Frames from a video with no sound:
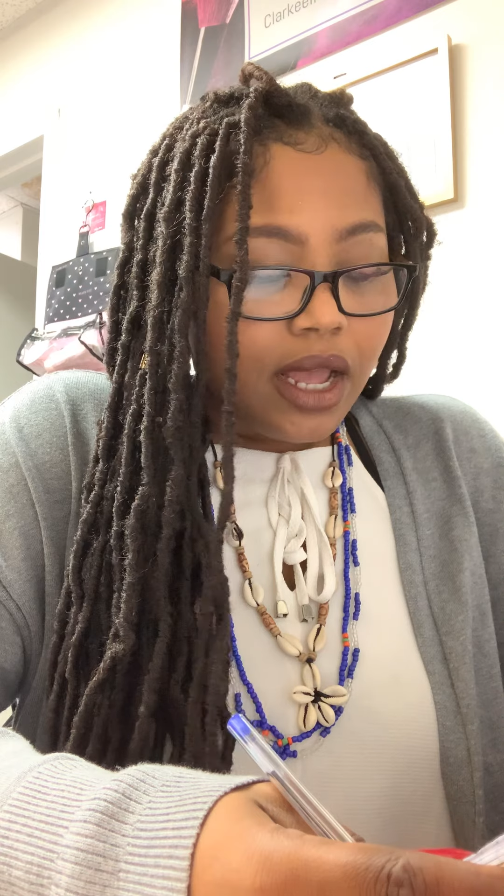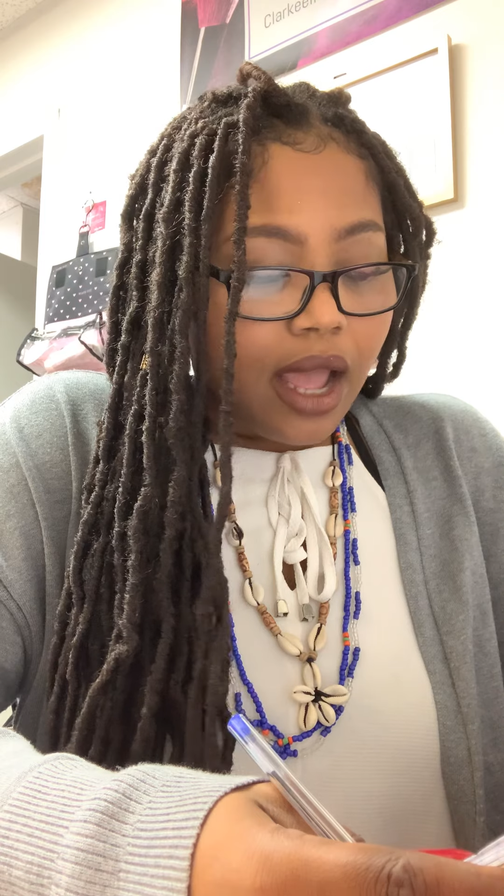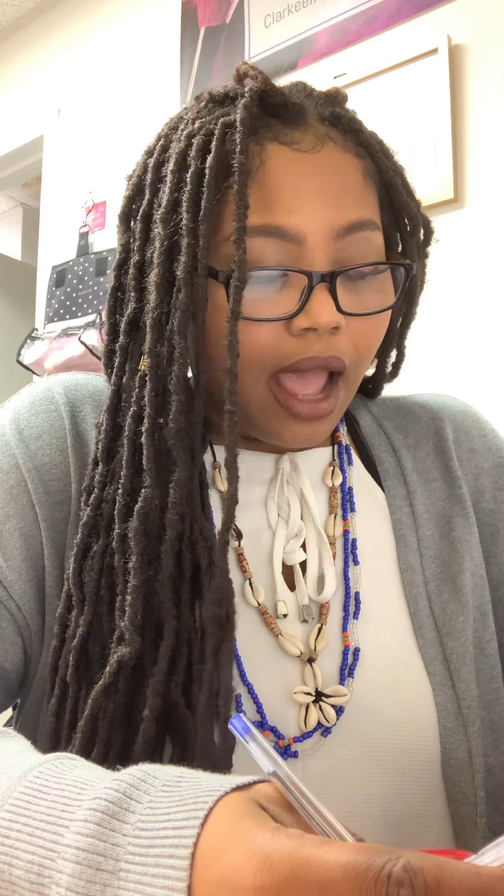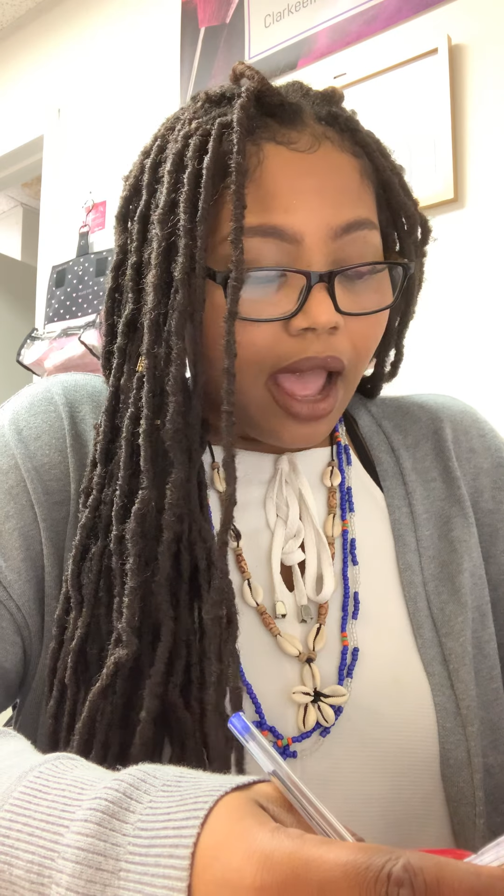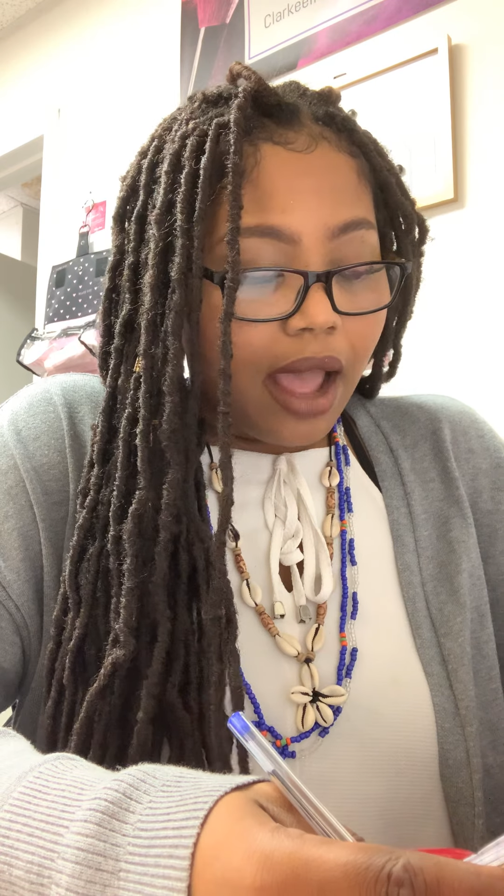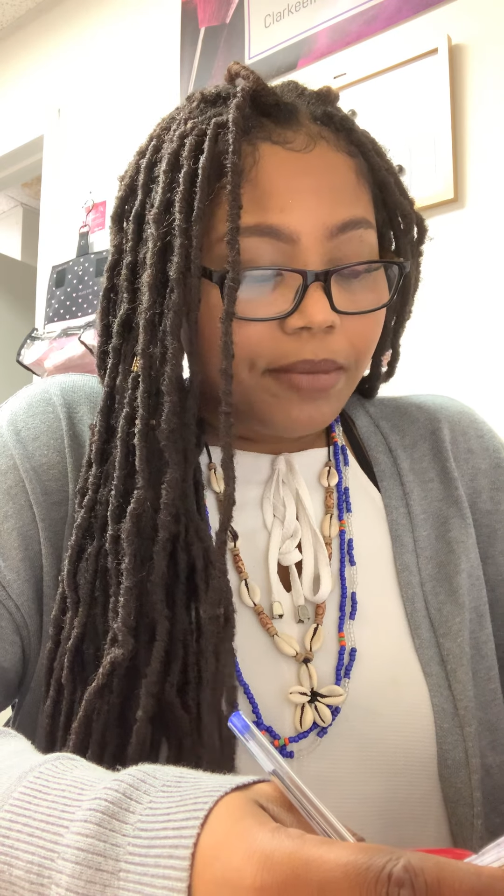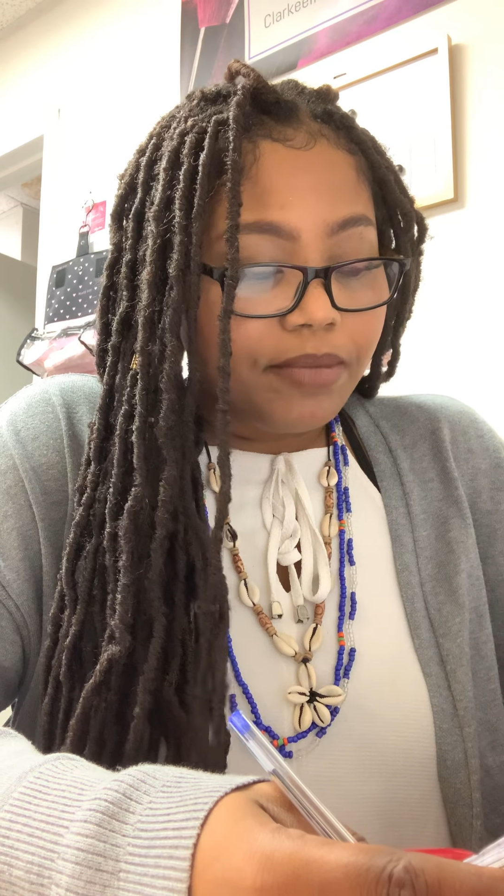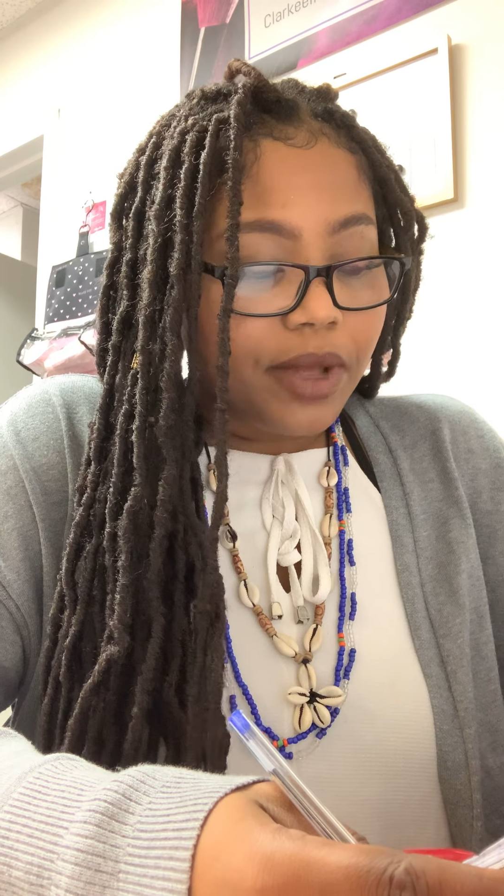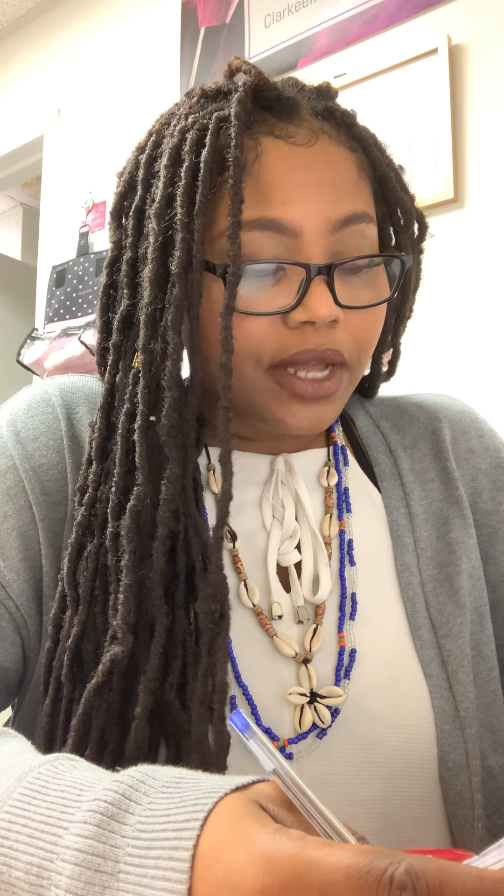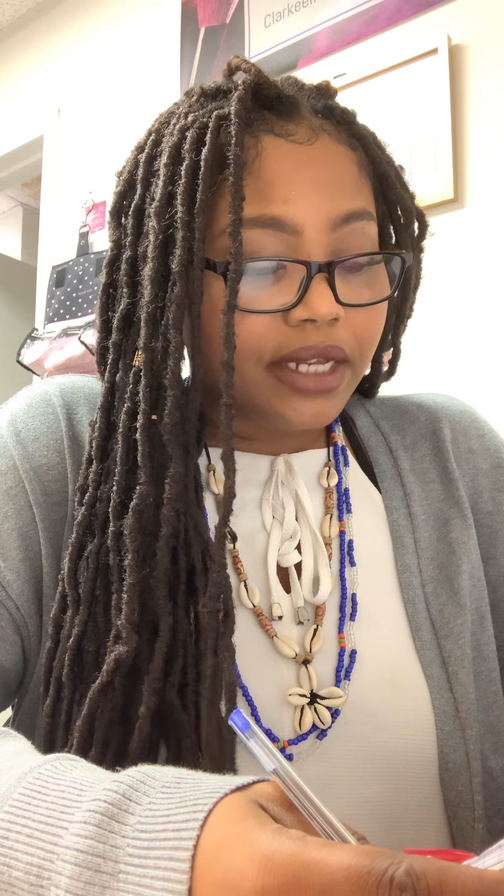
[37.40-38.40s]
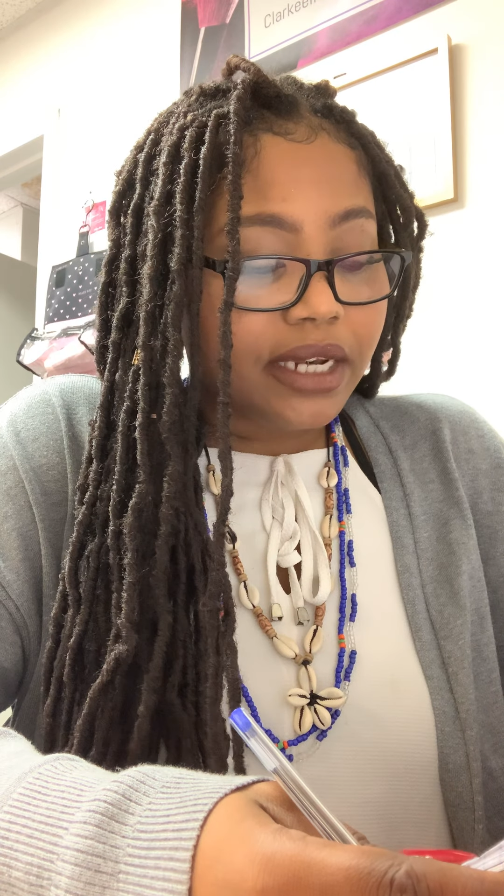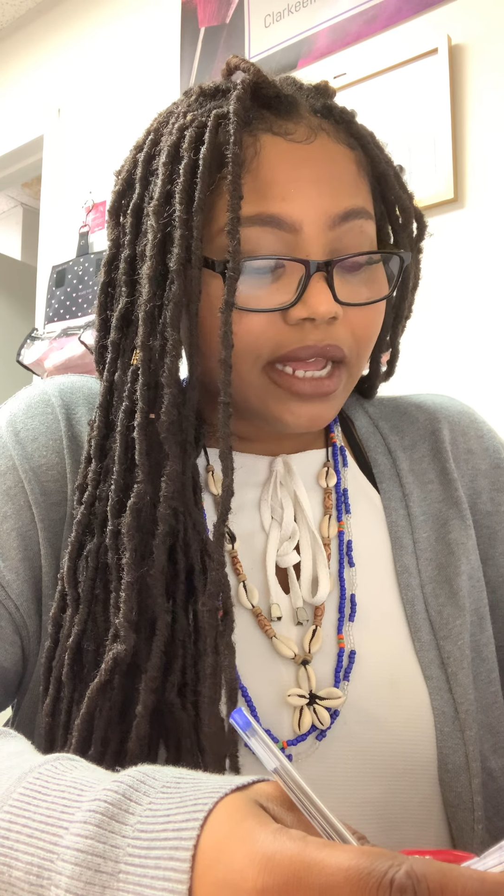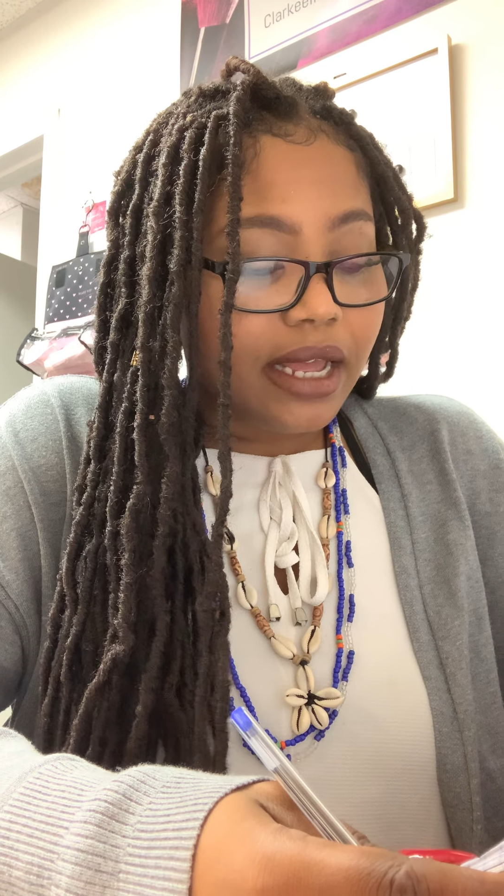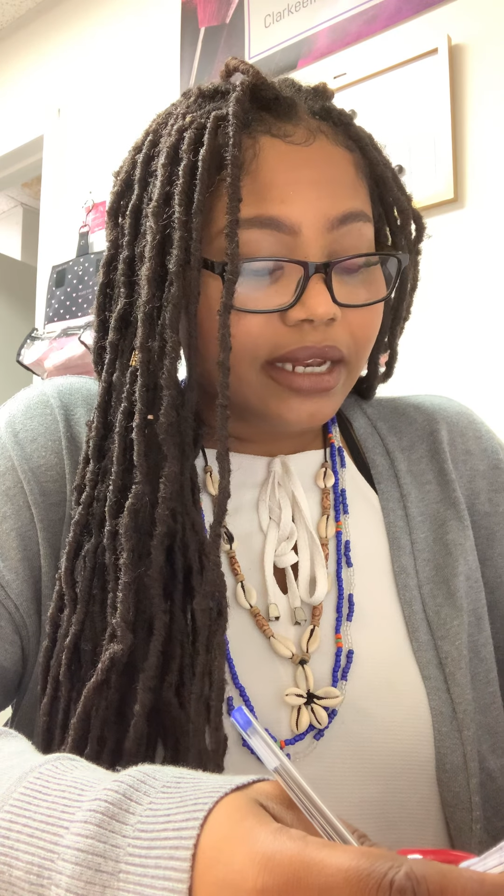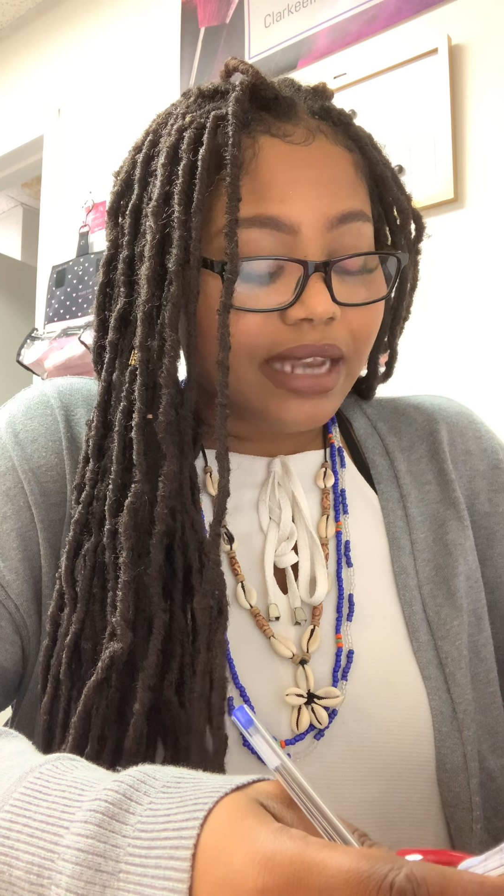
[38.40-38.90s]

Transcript: the